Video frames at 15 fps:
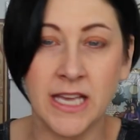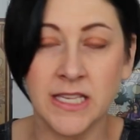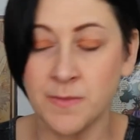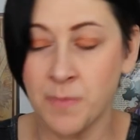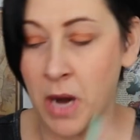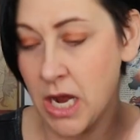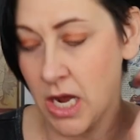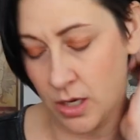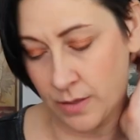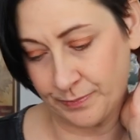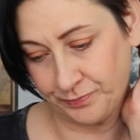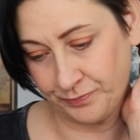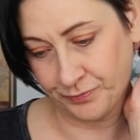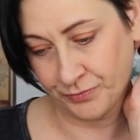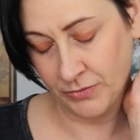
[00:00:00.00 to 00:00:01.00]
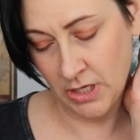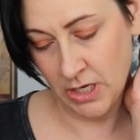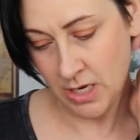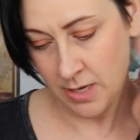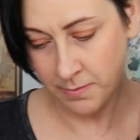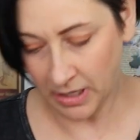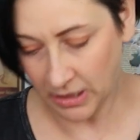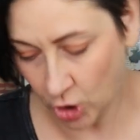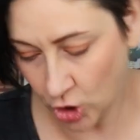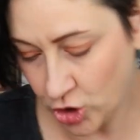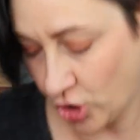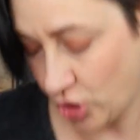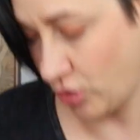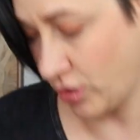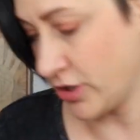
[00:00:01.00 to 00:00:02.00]
has my, um, my
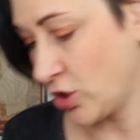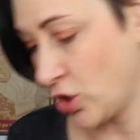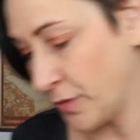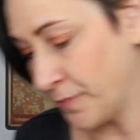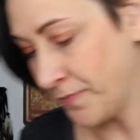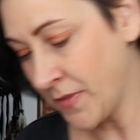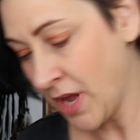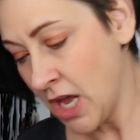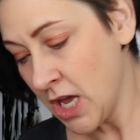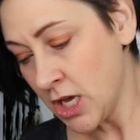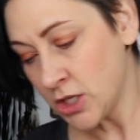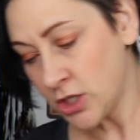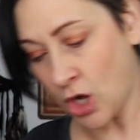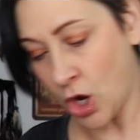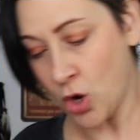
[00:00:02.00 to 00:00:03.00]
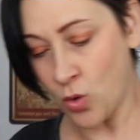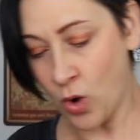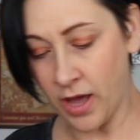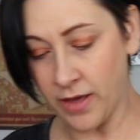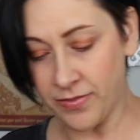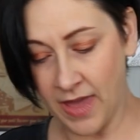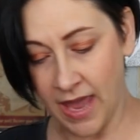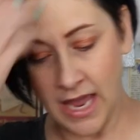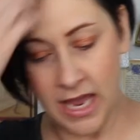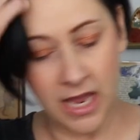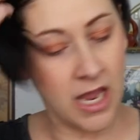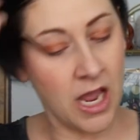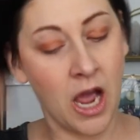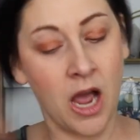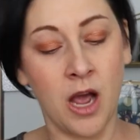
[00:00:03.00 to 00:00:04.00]
larger crystal. So
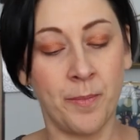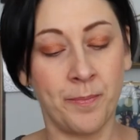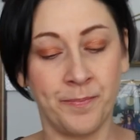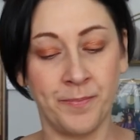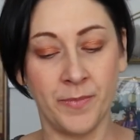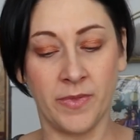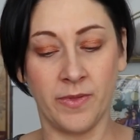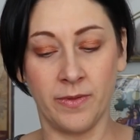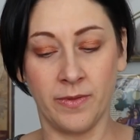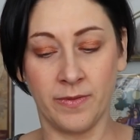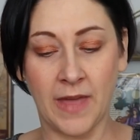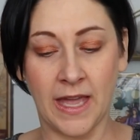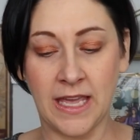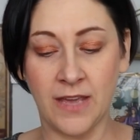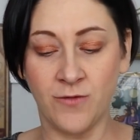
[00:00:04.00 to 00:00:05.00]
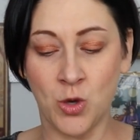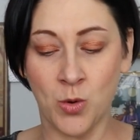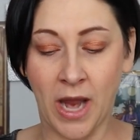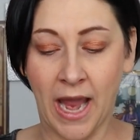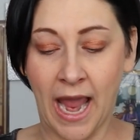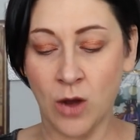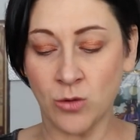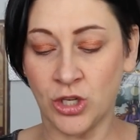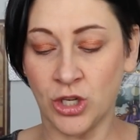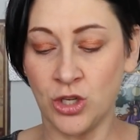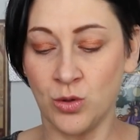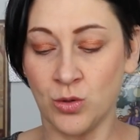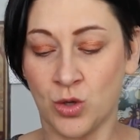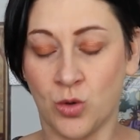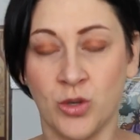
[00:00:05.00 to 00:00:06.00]
they, um, they give you a how to
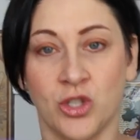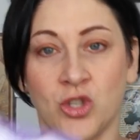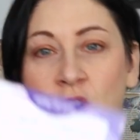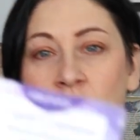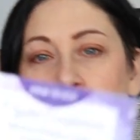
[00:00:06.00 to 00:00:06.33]
use crystal